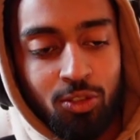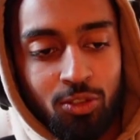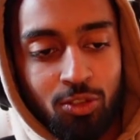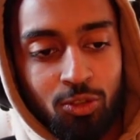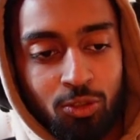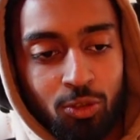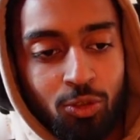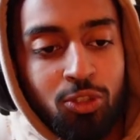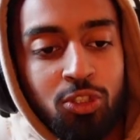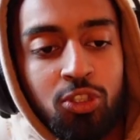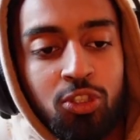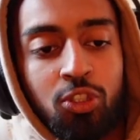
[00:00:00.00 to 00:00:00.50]

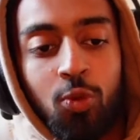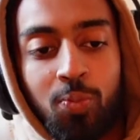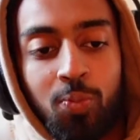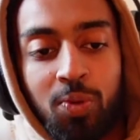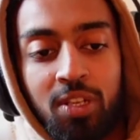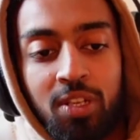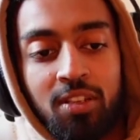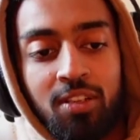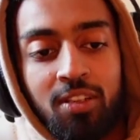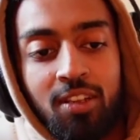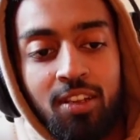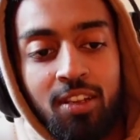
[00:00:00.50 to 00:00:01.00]
You're
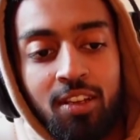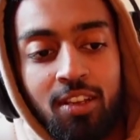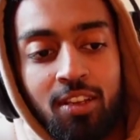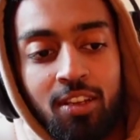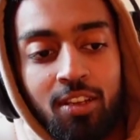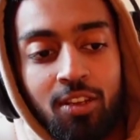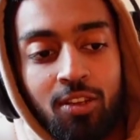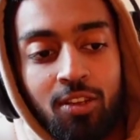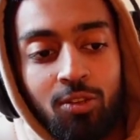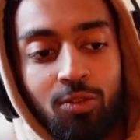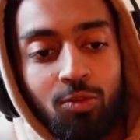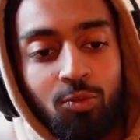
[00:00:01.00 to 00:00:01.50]
stupid.
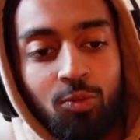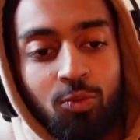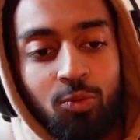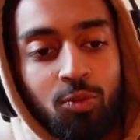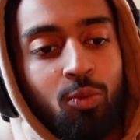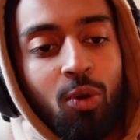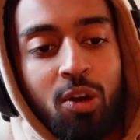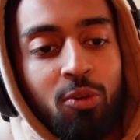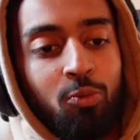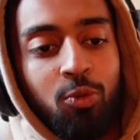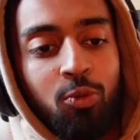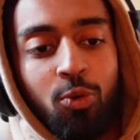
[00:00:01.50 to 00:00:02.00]

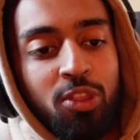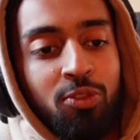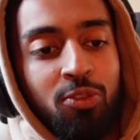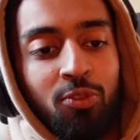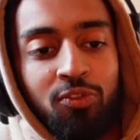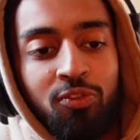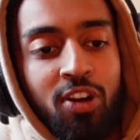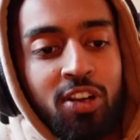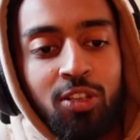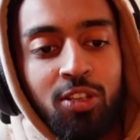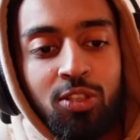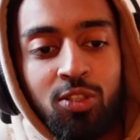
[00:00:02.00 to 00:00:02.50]
What the
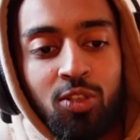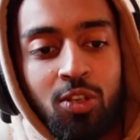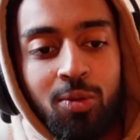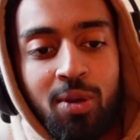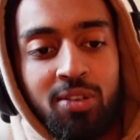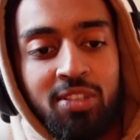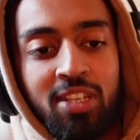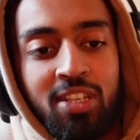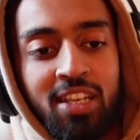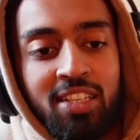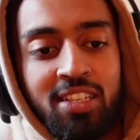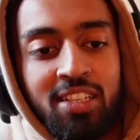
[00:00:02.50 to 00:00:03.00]
fuck are you talking
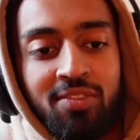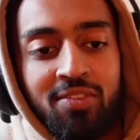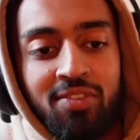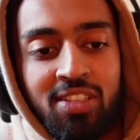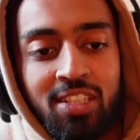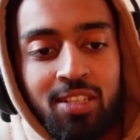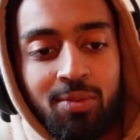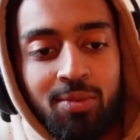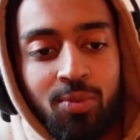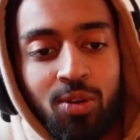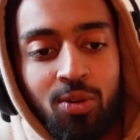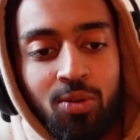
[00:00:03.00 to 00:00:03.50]
about day
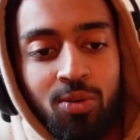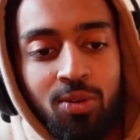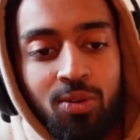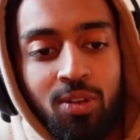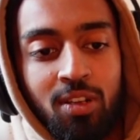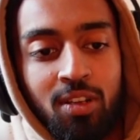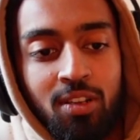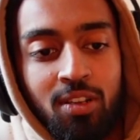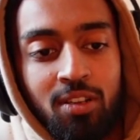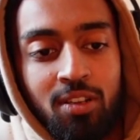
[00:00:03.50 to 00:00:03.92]
17, bro?